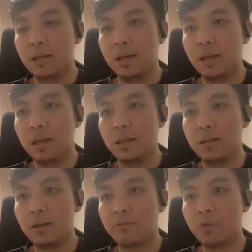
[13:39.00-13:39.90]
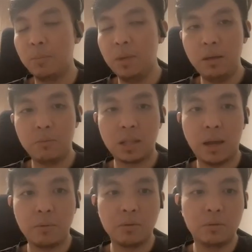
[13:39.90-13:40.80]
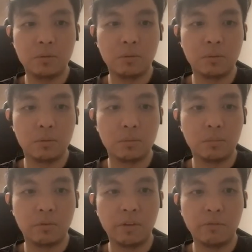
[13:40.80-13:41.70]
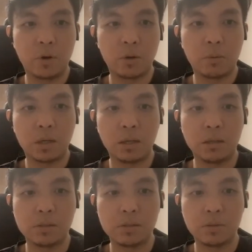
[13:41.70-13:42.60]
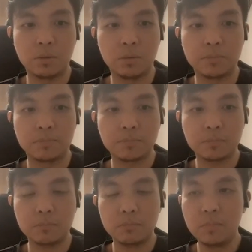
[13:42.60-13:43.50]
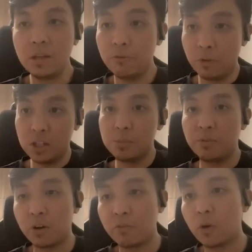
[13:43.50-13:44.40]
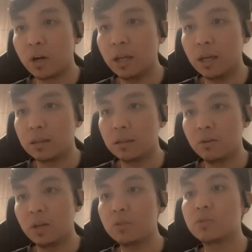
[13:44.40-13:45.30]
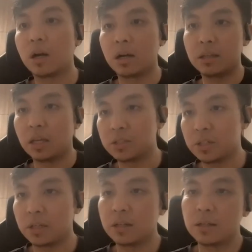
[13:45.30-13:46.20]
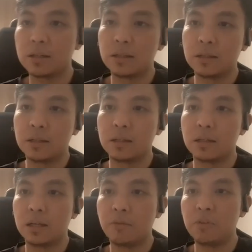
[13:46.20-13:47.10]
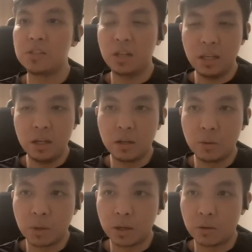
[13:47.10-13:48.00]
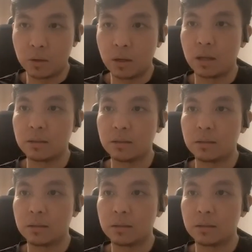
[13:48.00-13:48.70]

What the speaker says: And for me, what I would do moving forward is to first, before forking it, look into the architecture. If it's really gonna work or not.